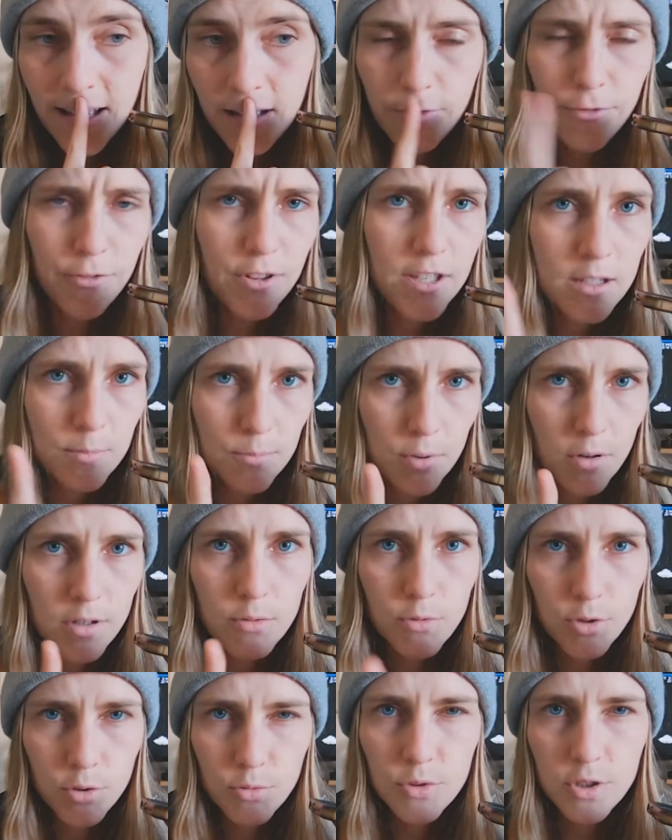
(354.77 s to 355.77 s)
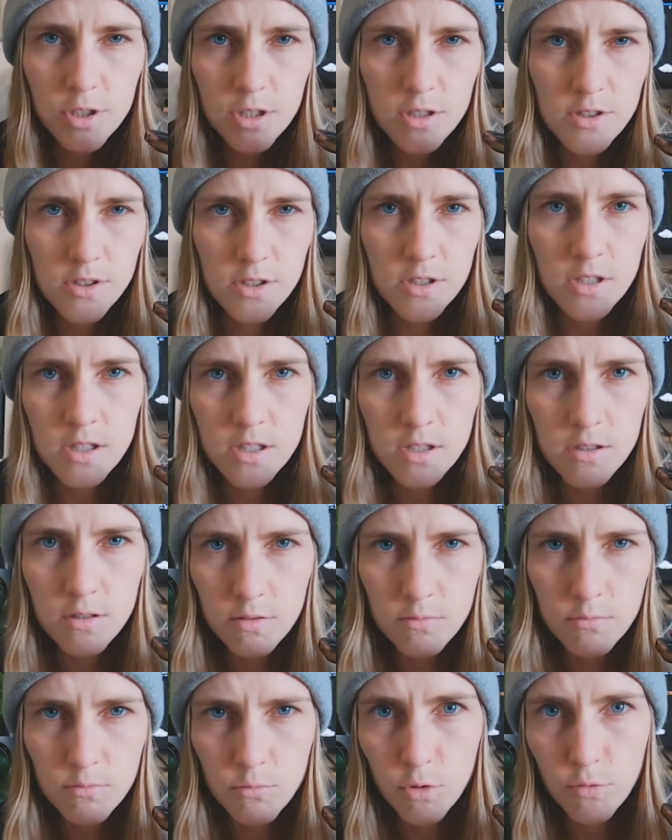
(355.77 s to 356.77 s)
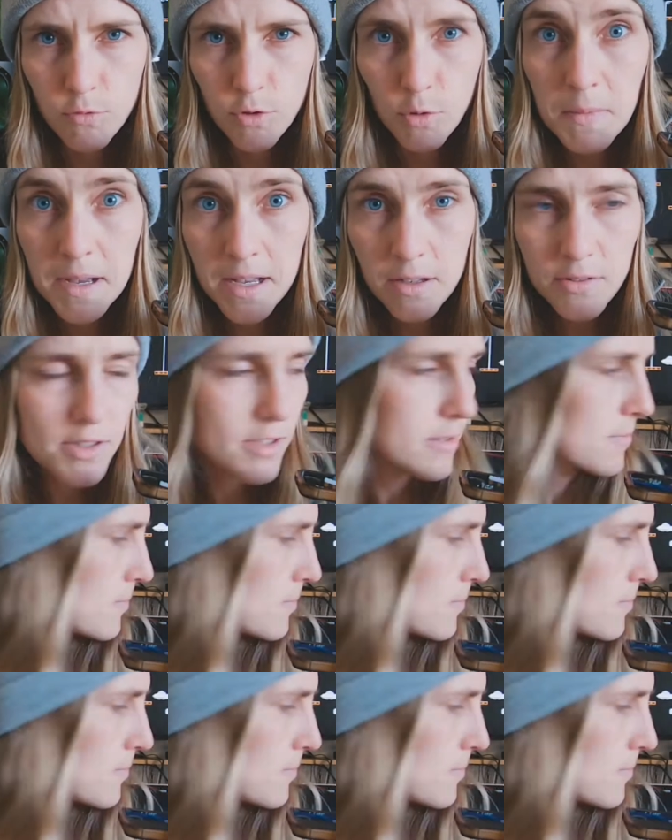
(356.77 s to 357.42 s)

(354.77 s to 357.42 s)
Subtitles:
Finger probably won't work because you need to move your mouse.